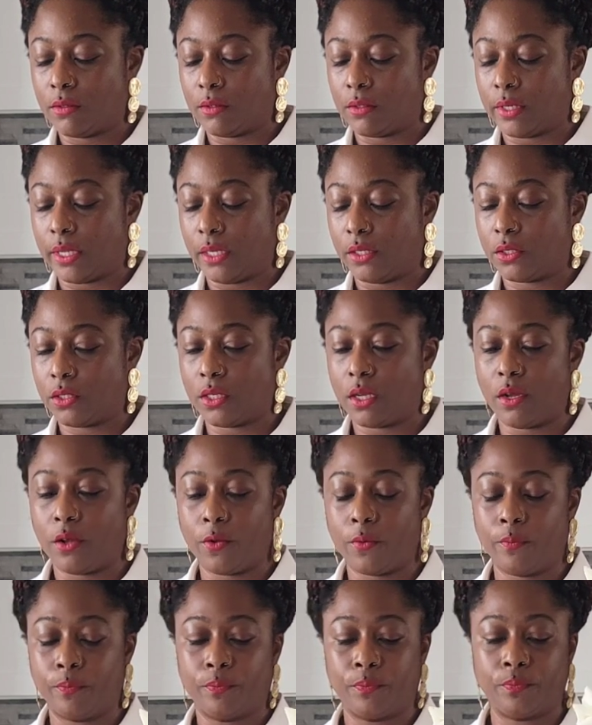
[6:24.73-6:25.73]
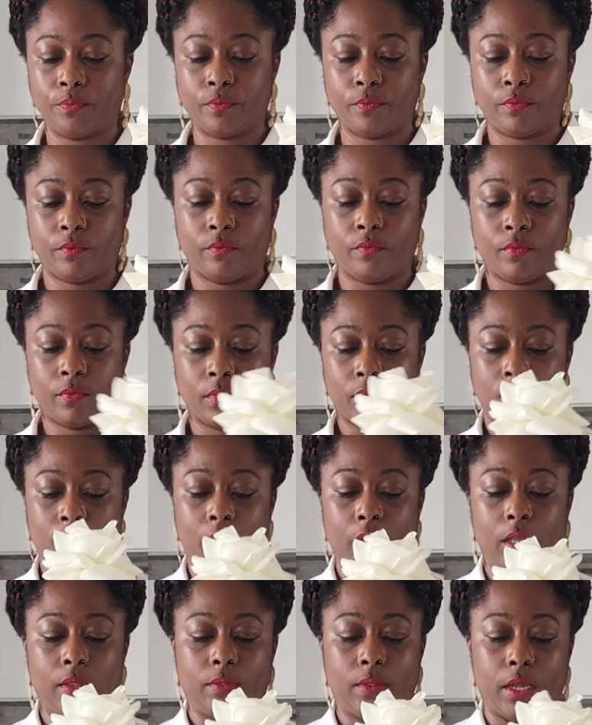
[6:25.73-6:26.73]
like so.
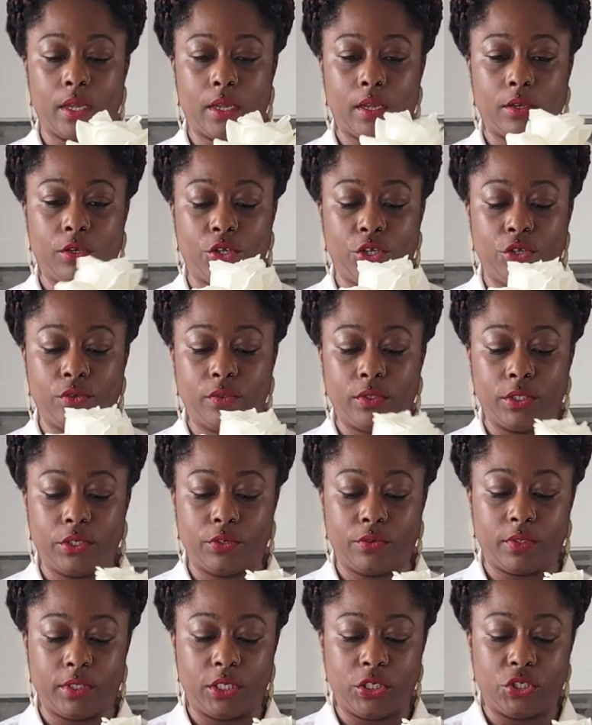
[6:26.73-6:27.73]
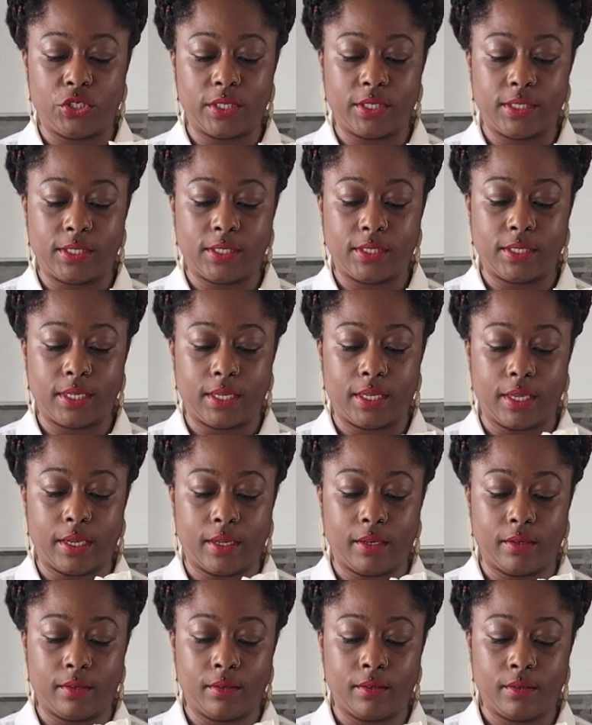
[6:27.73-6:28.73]
And then you literally just stick
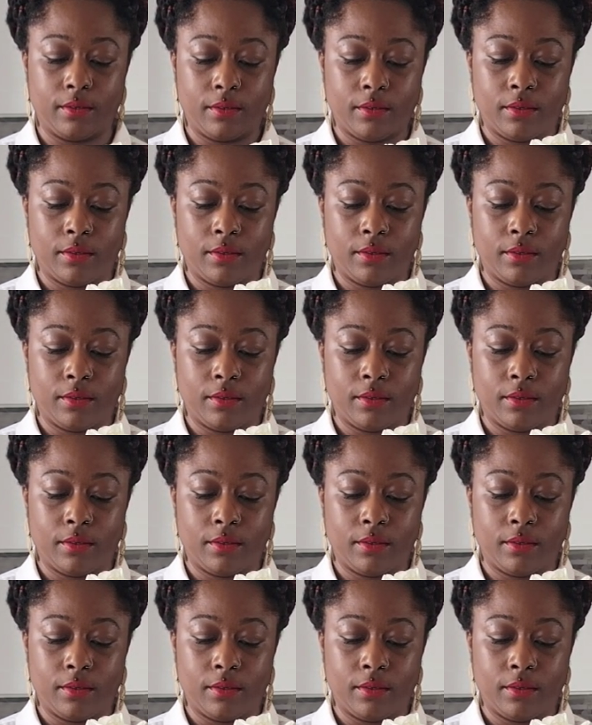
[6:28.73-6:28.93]
it,